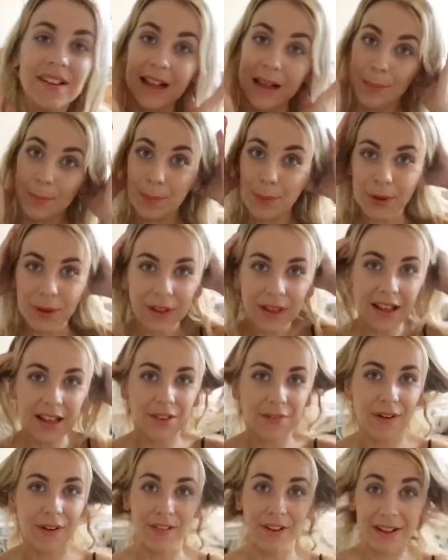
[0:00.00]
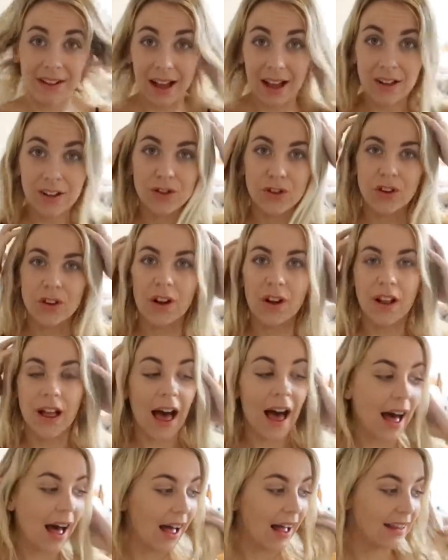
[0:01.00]
simple, it's very natural,
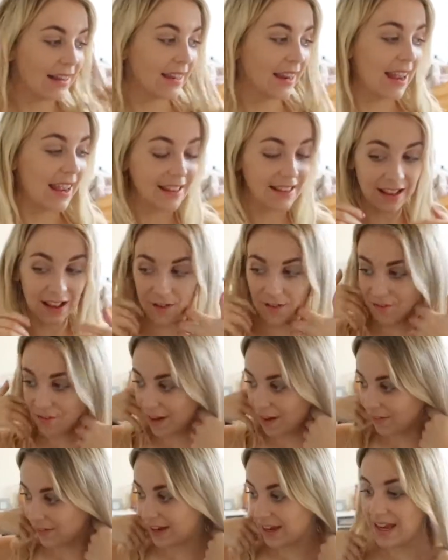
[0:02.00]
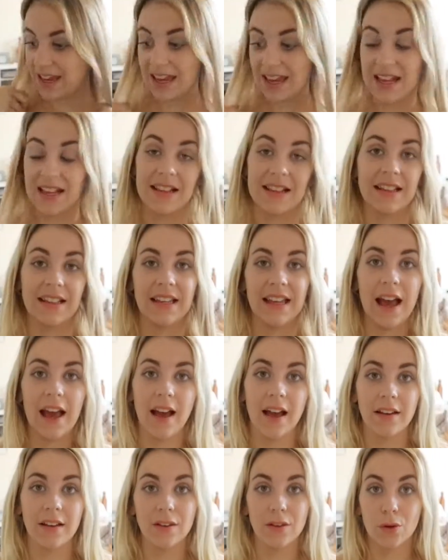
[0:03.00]
and it's very easy
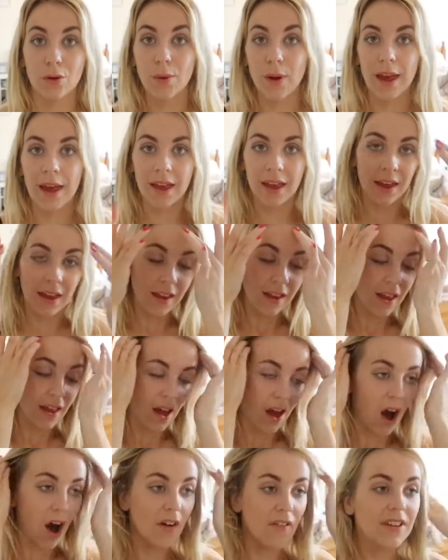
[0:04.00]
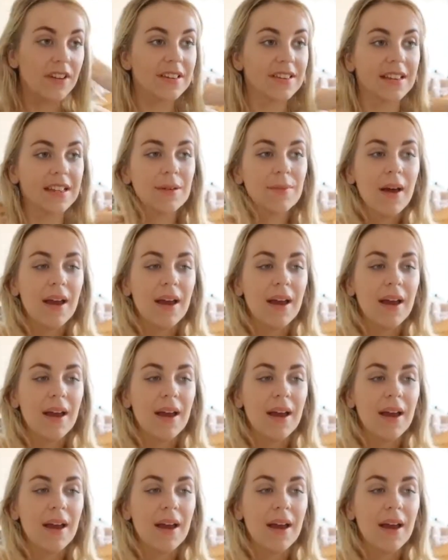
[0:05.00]
and quick. Obviously